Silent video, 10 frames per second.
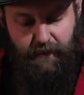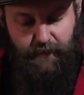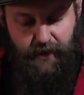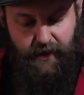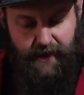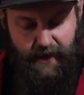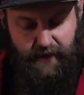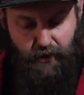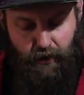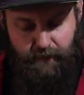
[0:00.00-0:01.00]
But I had
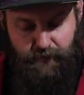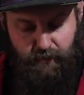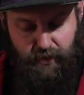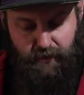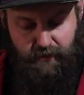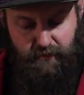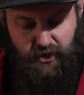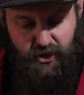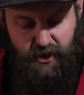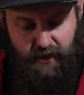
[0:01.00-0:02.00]
hoped to build a
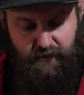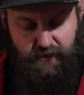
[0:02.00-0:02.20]
machine